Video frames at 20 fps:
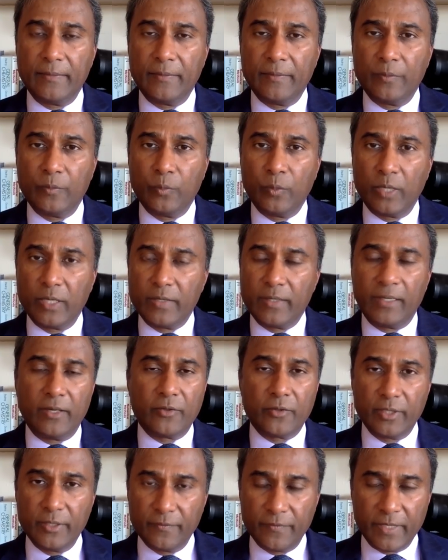one of the
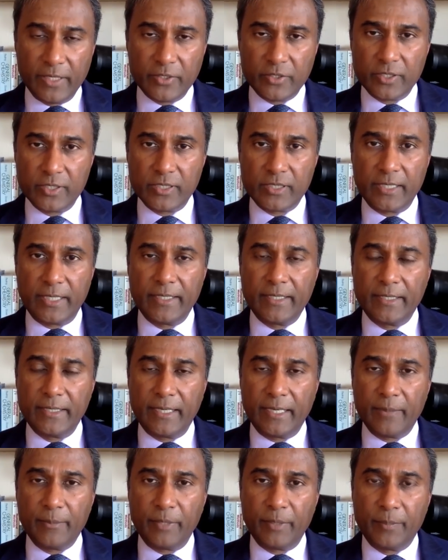other inventions I did
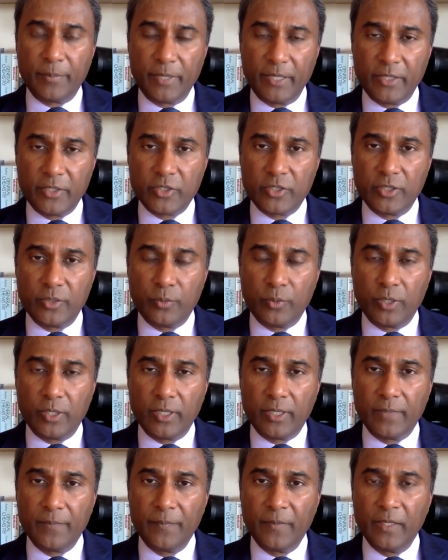out of my PhD
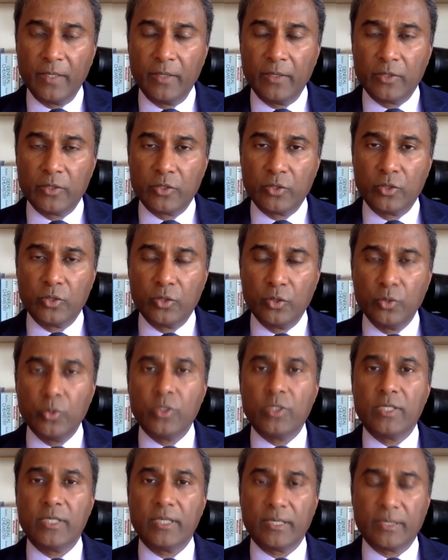work to
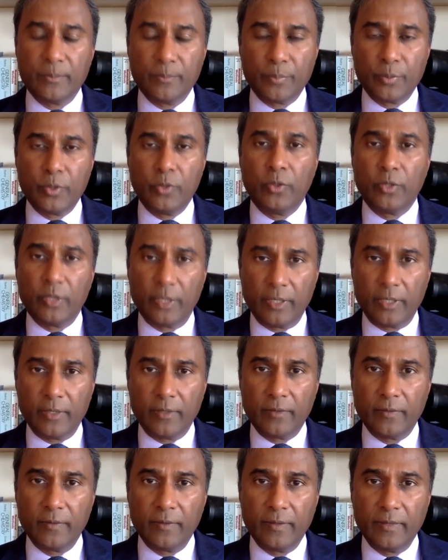use the
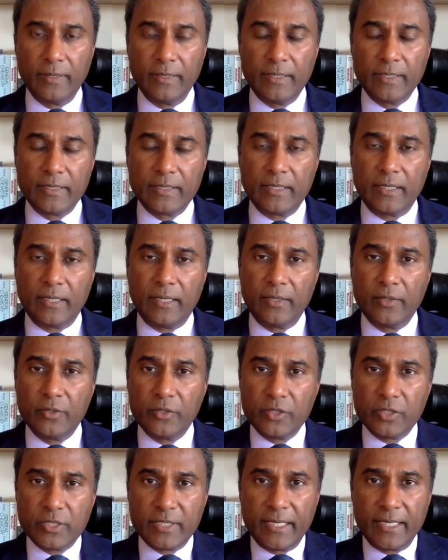computer to
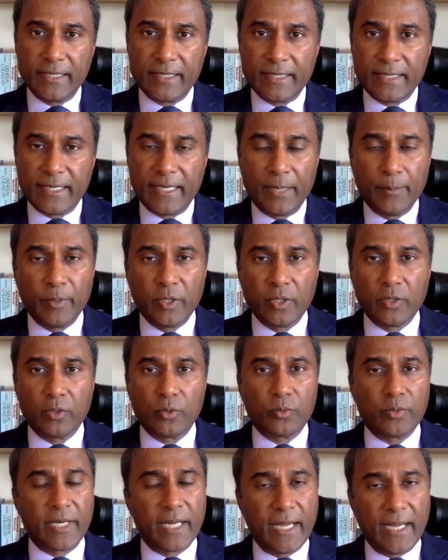understand
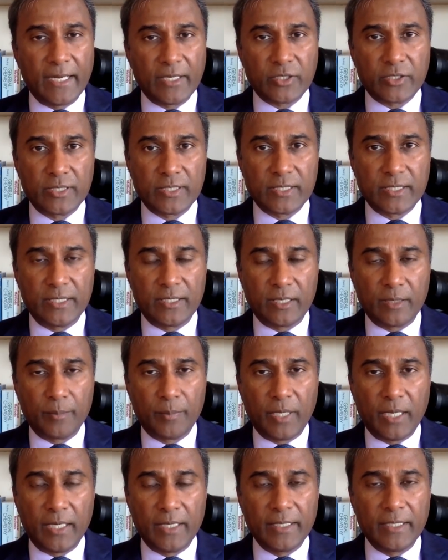chemical reactions in our
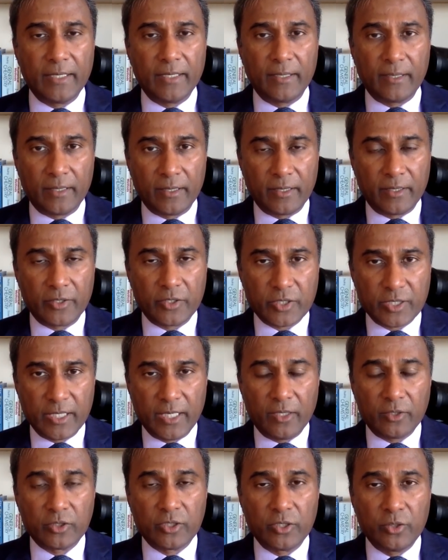body and on our
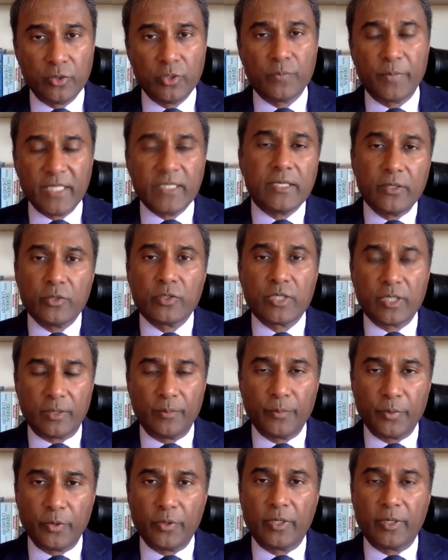cell, basically use a
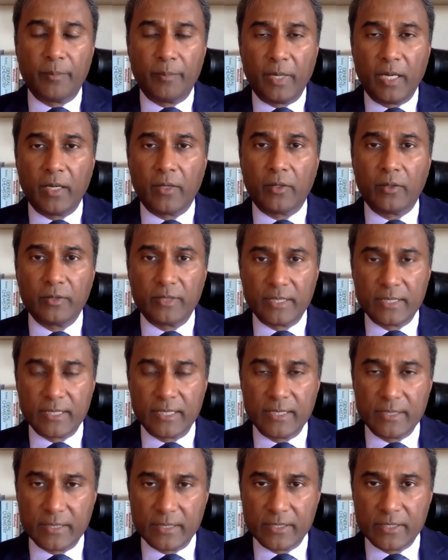computer to model
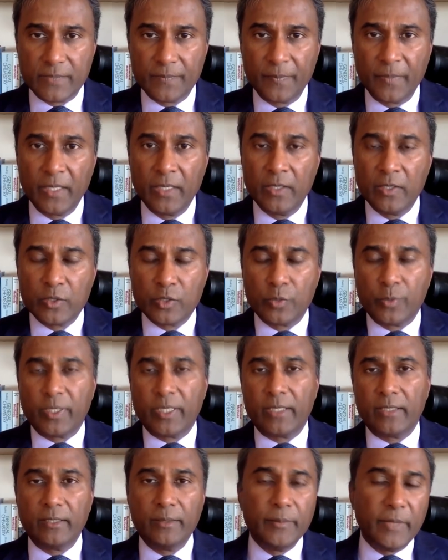diseases so we
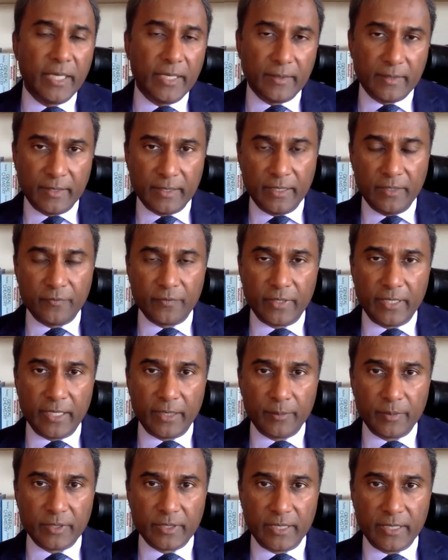could eliminate the need for
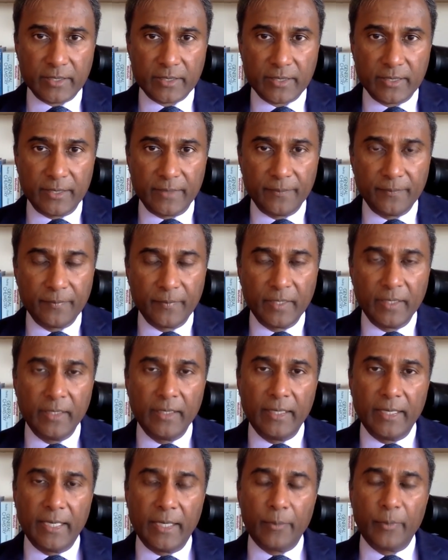animal testing
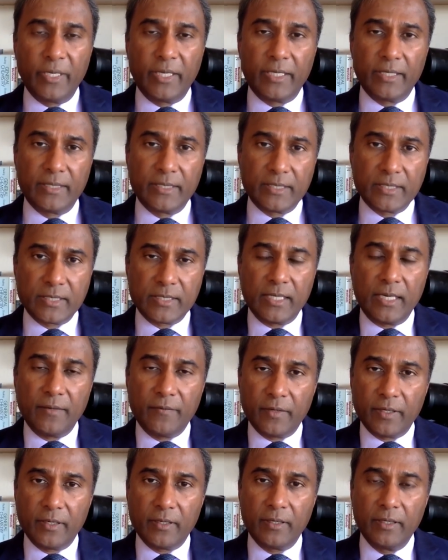and we could
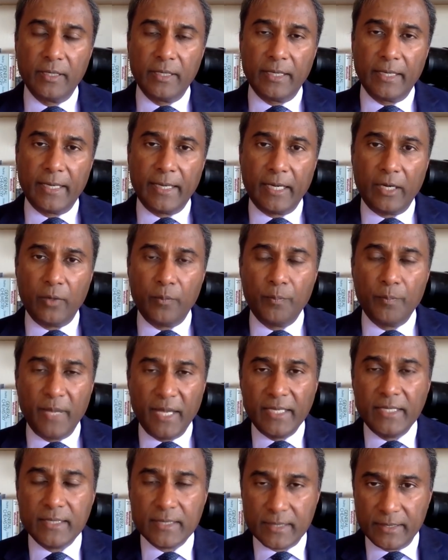discover how
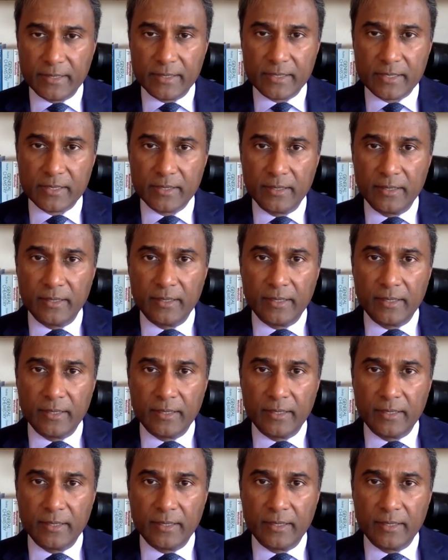medicines